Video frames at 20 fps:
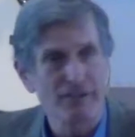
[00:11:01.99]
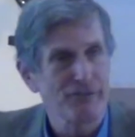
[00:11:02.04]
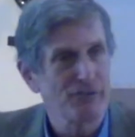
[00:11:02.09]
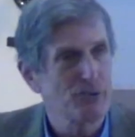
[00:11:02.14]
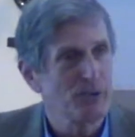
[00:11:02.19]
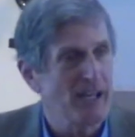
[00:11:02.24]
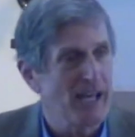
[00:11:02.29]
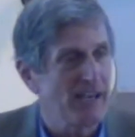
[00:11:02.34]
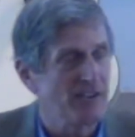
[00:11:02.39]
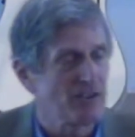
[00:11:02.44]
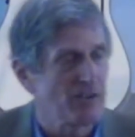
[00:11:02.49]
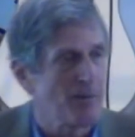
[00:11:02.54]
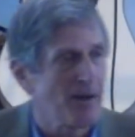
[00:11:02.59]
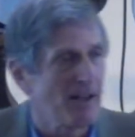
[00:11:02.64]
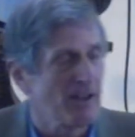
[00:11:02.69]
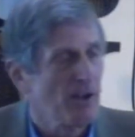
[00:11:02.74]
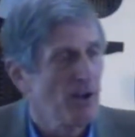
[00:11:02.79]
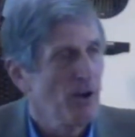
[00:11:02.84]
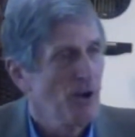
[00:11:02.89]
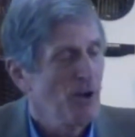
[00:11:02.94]
a few days
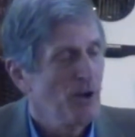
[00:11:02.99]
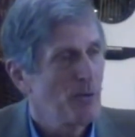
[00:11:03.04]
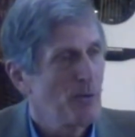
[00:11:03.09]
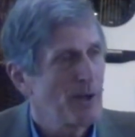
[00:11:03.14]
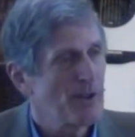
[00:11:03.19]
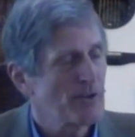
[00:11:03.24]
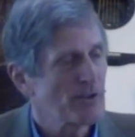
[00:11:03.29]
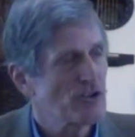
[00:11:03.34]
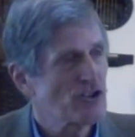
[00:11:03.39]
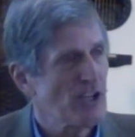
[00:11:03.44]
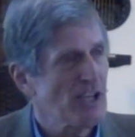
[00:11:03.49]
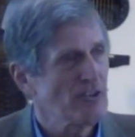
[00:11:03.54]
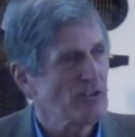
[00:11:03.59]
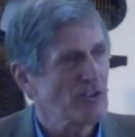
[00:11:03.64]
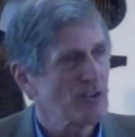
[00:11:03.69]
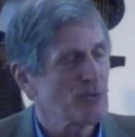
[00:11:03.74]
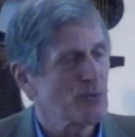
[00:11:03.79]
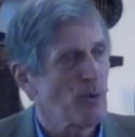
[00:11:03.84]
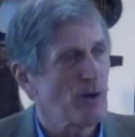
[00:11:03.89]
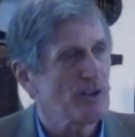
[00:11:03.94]
about whether
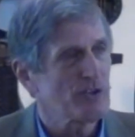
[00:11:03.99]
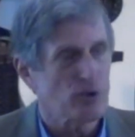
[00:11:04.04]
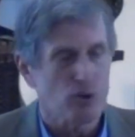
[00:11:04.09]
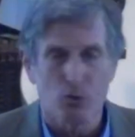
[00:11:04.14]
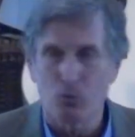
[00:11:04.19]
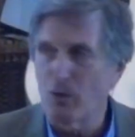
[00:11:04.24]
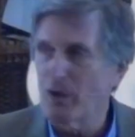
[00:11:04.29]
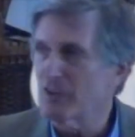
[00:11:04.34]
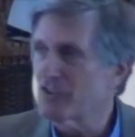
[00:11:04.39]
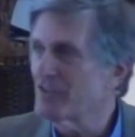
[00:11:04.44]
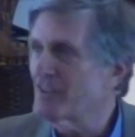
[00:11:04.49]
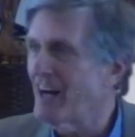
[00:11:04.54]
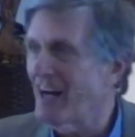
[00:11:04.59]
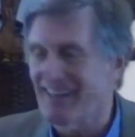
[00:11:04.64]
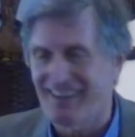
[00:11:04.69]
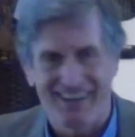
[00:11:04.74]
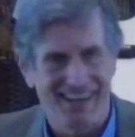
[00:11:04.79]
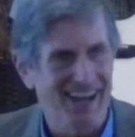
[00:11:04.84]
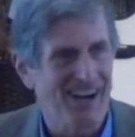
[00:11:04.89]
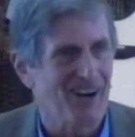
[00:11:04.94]
Jesus was or was
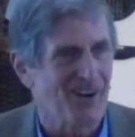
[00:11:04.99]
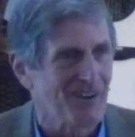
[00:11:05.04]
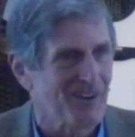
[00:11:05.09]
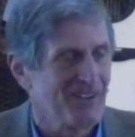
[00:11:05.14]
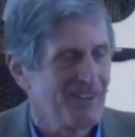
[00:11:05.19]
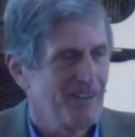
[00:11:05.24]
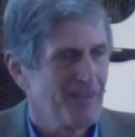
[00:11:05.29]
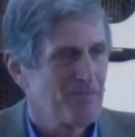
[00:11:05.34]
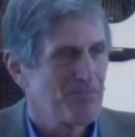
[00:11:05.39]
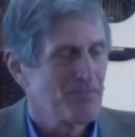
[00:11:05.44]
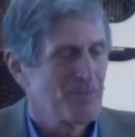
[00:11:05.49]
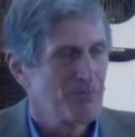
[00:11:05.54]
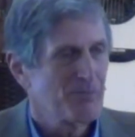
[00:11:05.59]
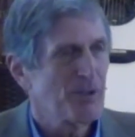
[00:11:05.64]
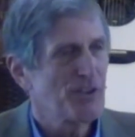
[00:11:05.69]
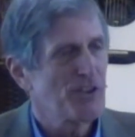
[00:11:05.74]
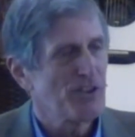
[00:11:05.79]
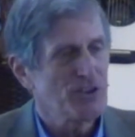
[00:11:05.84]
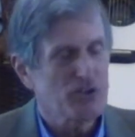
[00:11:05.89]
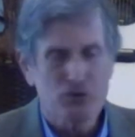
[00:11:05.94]
not there.
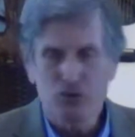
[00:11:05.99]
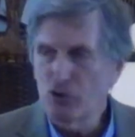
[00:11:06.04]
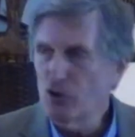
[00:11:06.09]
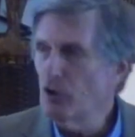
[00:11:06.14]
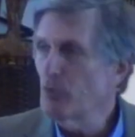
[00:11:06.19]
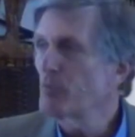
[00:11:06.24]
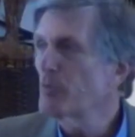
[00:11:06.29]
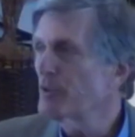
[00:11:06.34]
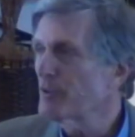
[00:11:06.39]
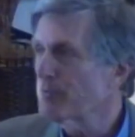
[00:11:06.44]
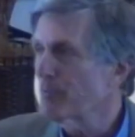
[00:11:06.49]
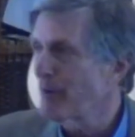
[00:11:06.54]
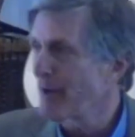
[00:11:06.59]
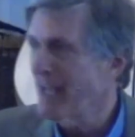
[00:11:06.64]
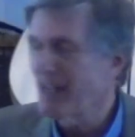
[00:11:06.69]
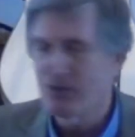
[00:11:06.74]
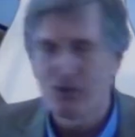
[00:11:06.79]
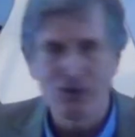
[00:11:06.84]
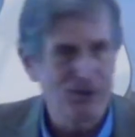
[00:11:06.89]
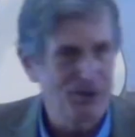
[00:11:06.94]
But this tomb was
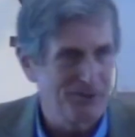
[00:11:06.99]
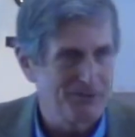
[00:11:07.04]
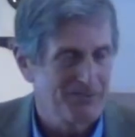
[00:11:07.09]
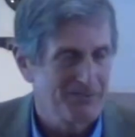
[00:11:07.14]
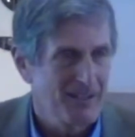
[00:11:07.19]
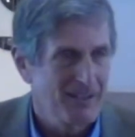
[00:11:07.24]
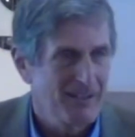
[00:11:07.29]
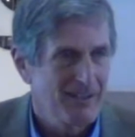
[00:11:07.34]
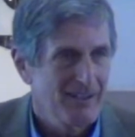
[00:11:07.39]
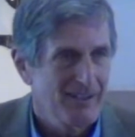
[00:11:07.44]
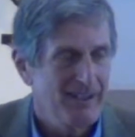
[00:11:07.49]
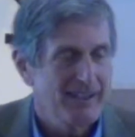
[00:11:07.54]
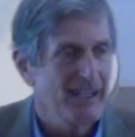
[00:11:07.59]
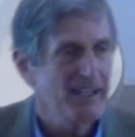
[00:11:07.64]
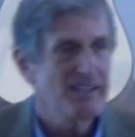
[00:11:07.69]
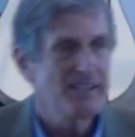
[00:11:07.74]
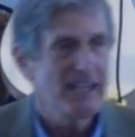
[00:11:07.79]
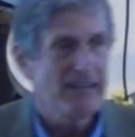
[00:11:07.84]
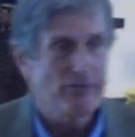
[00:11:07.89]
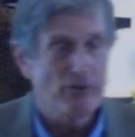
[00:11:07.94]
brand new. It
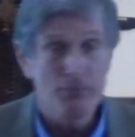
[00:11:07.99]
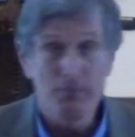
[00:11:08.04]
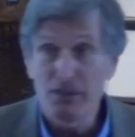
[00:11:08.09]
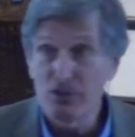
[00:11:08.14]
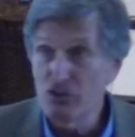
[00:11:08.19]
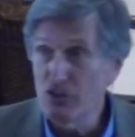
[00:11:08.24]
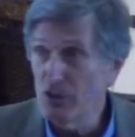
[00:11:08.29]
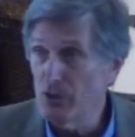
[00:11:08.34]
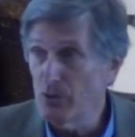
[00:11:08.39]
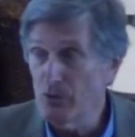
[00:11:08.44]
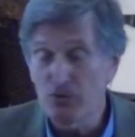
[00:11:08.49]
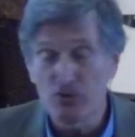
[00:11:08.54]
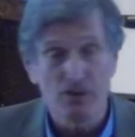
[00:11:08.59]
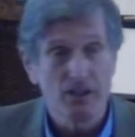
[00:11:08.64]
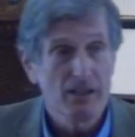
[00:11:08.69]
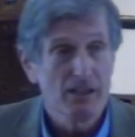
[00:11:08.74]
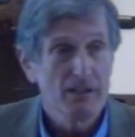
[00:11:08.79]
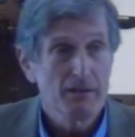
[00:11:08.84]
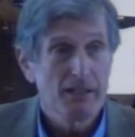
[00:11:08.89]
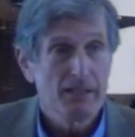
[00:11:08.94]
had never been used.
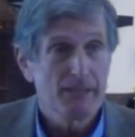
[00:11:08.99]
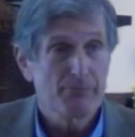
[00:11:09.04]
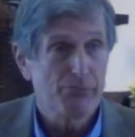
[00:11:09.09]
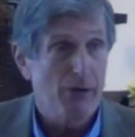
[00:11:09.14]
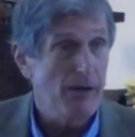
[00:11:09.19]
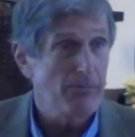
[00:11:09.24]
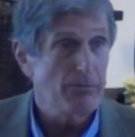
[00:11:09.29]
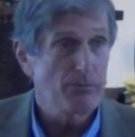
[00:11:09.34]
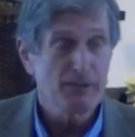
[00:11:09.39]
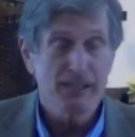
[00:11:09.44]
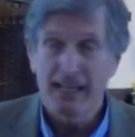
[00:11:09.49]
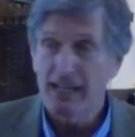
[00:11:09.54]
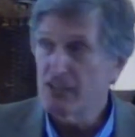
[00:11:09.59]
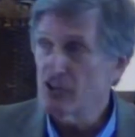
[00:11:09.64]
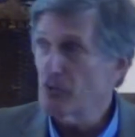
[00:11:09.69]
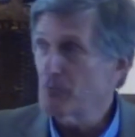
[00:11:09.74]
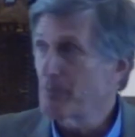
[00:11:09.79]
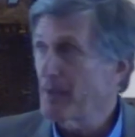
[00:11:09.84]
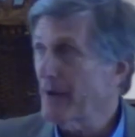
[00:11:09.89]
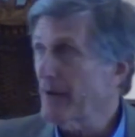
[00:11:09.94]
It probably had
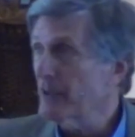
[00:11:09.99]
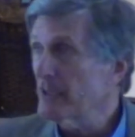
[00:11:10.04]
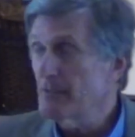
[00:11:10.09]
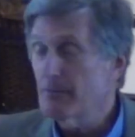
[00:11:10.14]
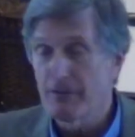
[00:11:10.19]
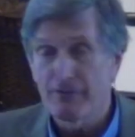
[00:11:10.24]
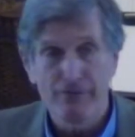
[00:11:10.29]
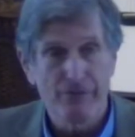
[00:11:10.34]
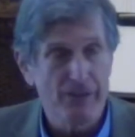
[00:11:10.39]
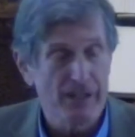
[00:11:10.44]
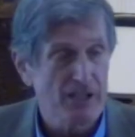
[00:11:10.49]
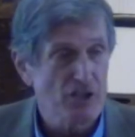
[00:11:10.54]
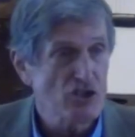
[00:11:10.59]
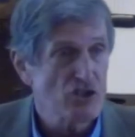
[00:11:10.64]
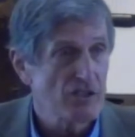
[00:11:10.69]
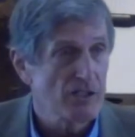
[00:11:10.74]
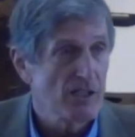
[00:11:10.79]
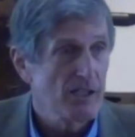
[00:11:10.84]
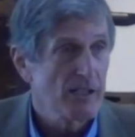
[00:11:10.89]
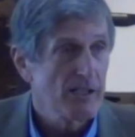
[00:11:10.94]
just barely been
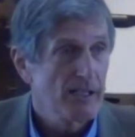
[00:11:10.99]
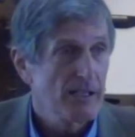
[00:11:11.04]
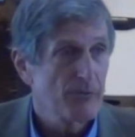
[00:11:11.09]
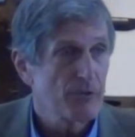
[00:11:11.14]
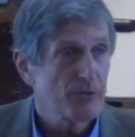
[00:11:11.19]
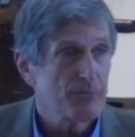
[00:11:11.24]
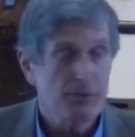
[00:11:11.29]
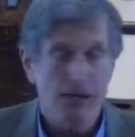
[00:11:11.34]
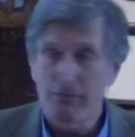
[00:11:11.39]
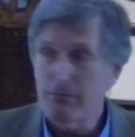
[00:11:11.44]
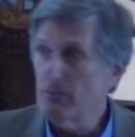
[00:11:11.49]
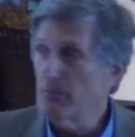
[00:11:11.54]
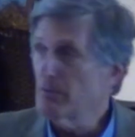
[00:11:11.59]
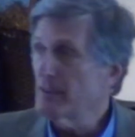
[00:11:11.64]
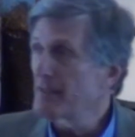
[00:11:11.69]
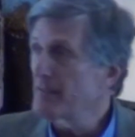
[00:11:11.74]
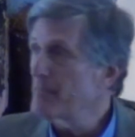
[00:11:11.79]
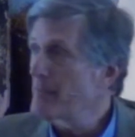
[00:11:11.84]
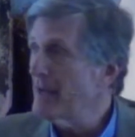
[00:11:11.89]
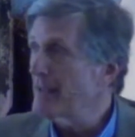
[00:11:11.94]
finished. It was
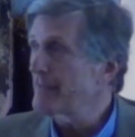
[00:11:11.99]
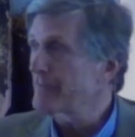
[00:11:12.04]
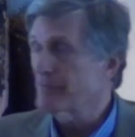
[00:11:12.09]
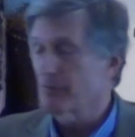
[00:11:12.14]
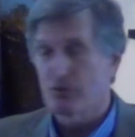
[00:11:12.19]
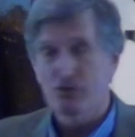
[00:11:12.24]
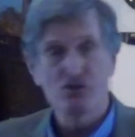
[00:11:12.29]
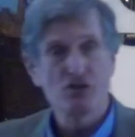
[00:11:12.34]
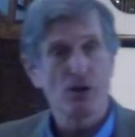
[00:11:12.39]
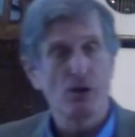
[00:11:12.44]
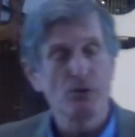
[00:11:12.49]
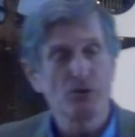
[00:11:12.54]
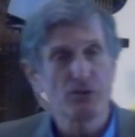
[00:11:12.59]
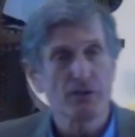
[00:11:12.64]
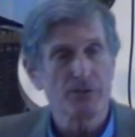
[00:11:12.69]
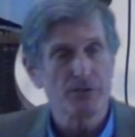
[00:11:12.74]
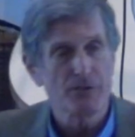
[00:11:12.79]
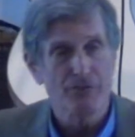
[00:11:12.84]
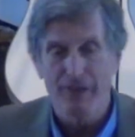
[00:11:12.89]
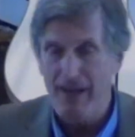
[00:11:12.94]
probably meant for
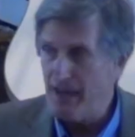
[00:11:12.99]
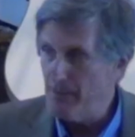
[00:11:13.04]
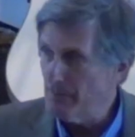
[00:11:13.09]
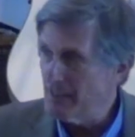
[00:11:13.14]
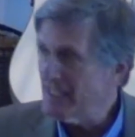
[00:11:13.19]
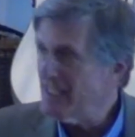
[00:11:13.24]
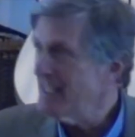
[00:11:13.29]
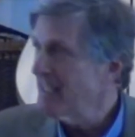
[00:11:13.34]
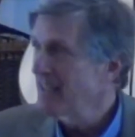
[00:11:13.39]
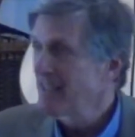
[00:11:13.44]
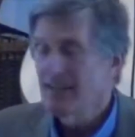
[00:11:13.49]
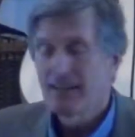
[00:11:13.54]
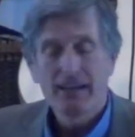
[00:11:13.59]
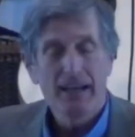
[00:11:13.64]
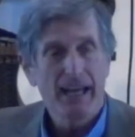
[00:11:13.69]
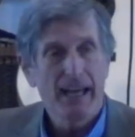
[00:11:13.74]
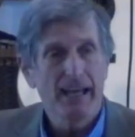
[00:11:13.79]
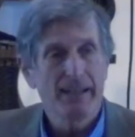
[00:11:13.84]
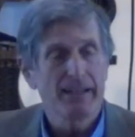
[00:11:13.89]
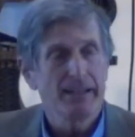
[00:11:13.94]
Joseph's family.
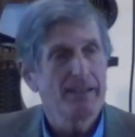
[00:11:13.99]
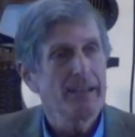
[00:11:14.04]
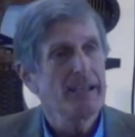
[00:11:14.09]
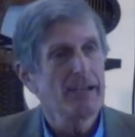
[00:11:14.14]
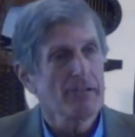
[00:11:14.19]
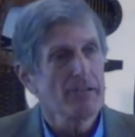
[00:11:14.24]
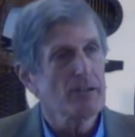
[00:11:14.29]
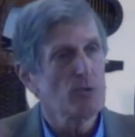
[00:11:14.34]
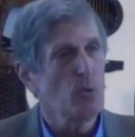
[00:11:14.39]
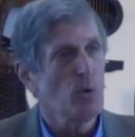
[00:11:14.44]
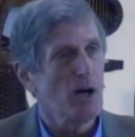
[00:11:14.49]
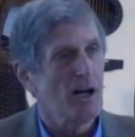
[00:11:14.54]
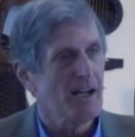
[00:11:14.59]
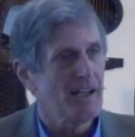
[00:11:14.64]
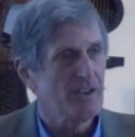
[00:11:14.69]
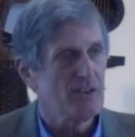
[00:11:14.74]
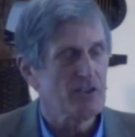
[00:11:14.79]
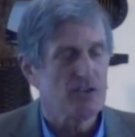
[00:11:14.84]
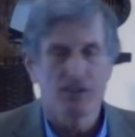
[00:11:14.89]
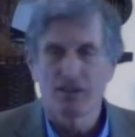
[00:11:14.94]
And here it
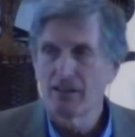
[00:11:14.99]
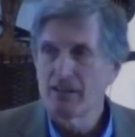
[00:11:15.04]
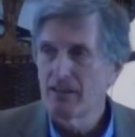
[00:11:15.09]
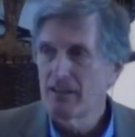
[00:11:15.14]
was.